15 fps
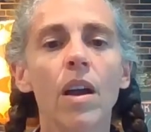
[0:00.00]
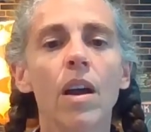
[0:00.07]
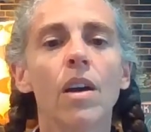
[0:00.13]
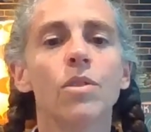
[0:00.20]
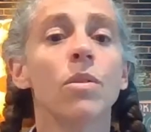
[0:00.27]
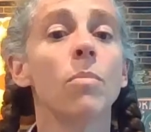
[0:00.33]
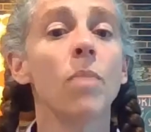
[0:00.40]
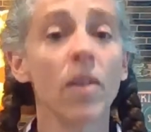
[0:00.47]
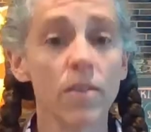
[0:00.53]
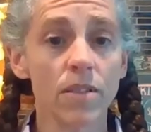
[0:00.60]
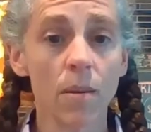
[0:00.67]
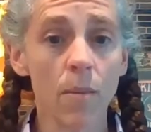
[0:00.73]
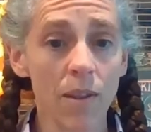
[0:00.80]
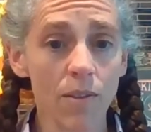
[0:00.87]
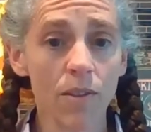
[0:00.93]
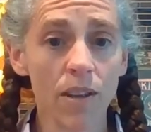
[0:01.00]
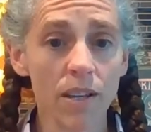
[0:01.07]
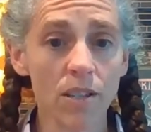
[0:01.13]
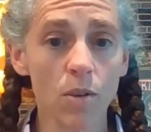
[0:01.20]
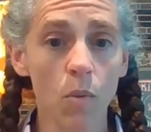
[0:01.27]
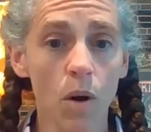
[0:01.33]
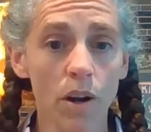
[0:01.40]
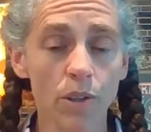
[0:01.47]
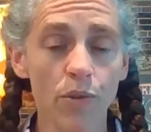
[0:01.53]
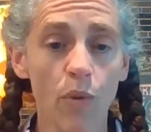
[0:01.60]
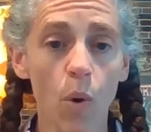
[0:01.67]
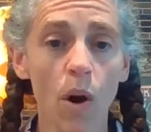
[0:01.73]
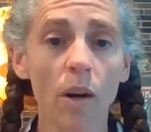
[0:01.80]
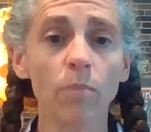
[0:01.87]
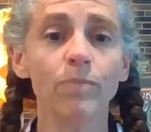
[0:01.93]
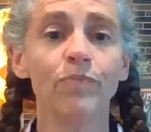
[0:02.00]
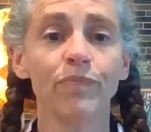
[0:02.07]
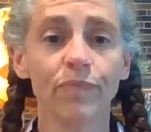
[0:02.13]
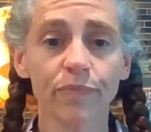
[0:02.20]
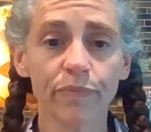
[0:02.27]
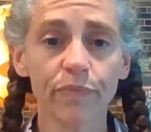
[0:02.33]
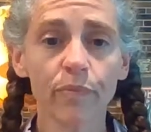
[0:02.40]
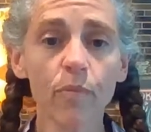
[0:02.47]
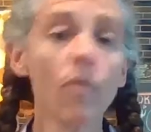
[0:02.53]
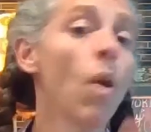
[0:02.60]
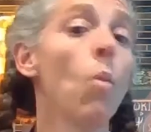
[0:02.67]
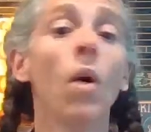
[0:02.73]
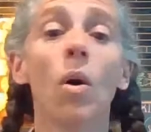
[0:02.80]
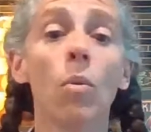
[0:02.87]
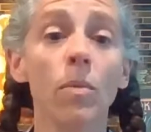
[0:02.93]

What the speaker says: So some other things to watch for. Well, we